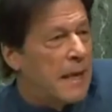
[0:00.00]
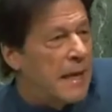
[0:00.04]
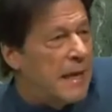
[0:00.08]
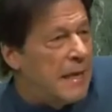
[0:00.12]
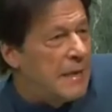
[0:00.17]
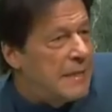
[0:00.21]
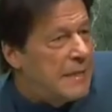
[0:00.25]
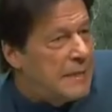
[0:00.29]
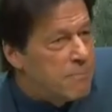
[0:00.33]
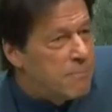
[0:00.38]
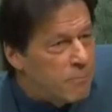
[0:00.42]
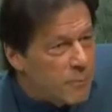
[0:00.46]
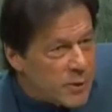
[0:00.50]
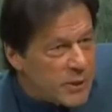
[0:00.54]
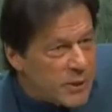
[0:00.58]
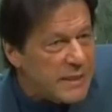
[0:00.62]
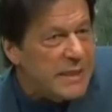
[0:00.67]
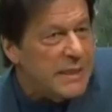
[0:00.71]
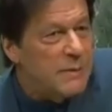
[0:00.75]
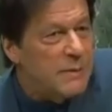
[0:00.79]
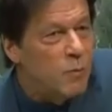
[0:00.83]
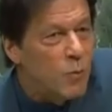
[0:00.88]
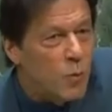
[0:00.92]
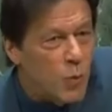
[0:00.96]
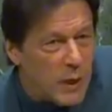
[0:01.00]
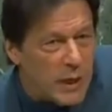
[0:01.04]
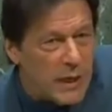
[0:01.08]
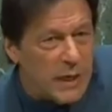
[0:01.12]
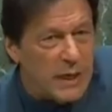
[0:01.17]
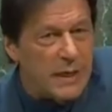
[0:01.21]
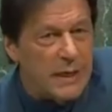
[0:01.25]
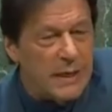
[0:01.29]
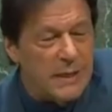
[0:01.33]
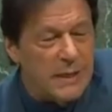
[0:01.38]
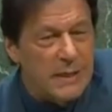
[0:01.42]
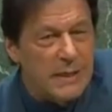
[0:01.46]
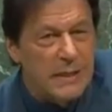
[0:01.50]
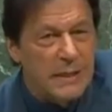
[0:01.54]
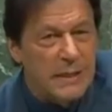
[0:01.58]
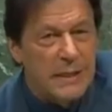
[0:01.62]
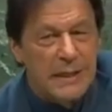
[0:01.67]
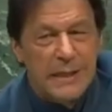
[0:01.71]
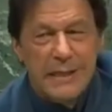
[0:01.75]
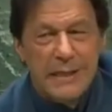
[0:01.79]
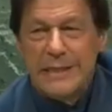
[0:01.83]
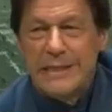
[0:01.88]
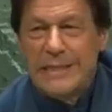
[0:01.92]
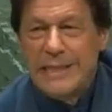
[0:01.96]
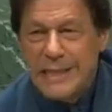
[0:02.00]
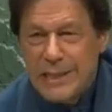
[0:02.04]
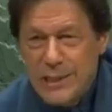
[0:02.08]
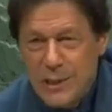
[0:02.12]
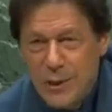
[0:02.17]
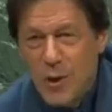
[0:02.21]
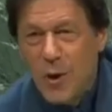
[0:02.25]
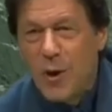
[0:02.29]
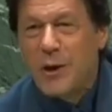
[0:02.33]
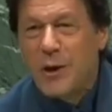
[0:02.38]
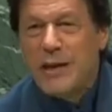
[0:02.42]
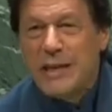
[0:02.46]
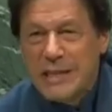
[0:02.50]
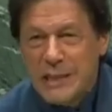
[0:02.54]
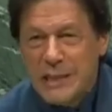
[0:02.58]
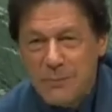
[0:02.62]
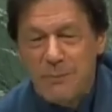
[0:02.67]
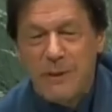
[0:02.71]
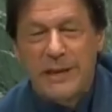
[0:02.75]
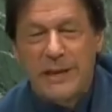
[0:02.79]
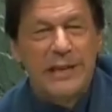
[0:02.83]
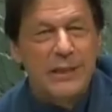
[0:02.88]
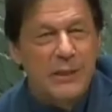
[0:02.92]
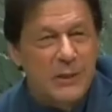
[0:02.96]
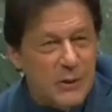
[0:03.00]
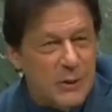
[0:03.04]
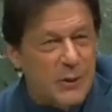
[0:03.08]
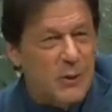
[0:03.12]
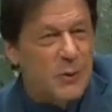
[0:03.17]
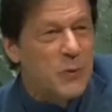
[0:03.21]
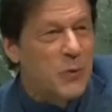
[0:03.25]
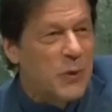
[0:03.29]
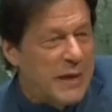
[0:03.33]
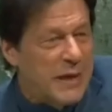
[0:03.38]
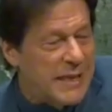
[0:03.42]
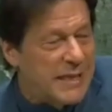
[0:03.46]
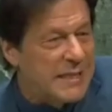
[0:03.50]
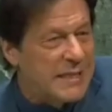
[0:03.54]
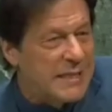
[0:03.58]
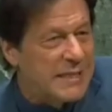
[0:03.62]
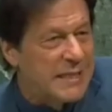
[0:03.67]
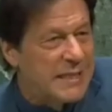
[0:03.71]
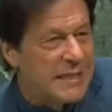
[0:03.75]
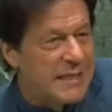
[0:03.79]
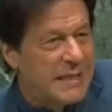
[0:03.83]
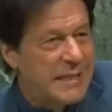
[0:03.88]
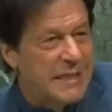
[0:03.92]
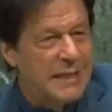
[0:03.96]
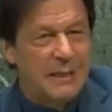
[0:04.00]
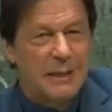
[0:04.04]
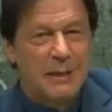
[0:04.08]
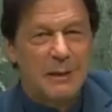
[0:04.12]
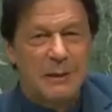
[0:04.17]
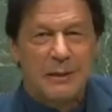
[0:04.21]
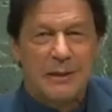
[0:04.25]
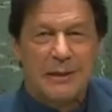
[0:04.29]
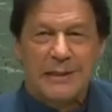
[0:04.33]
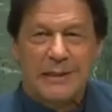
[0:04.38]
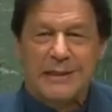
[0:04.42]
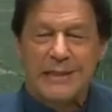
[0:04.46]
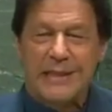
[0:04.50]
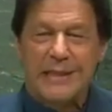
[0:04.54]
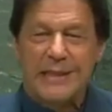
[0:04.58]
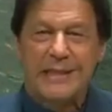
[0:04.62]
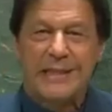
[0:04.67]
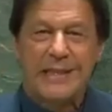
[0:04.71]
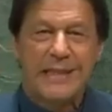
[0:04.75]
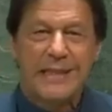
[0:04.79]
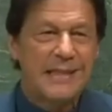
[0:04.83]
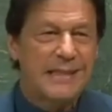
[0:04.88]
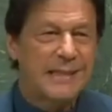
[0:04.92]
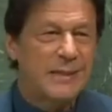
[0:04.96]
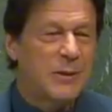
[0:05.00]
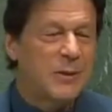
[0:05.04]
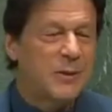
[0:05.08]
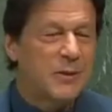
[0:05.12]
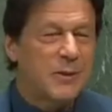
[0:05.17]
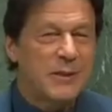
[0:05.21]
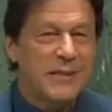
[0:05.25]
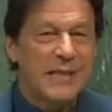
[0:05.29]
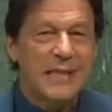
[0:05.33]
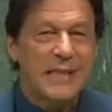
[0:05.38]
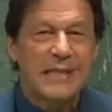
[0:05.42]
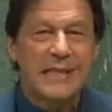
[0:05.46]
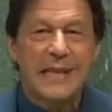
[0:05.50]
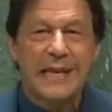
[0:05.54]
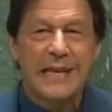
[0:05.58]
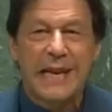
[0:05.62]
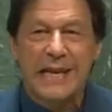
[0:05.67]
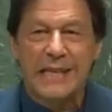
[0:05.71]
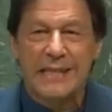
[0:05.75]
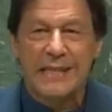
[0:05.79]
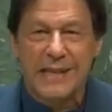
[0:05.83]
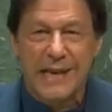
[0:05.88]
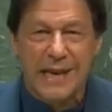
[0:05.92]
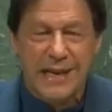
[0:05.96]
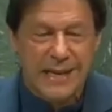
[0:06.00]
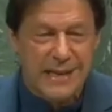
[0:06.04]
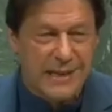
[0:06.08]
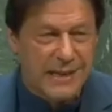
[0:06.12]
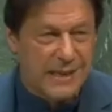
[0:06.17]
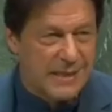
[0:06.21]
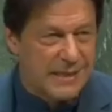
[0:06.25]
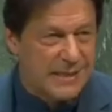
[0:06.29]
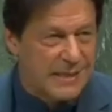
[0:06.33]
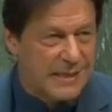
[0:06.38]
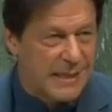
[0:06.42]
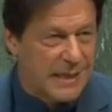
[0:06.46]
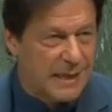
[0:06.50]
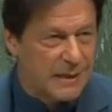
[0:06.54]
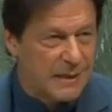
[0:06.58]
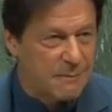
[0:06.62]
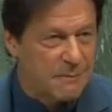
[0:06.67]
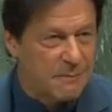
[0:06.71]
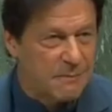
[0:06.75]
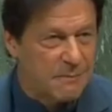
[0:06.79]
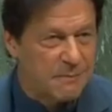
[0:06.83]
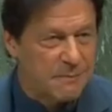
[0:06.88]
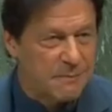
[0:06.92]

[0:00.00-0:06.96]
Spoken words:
in the Muslim world did not explain to the West that there is no such thing as radical Islam.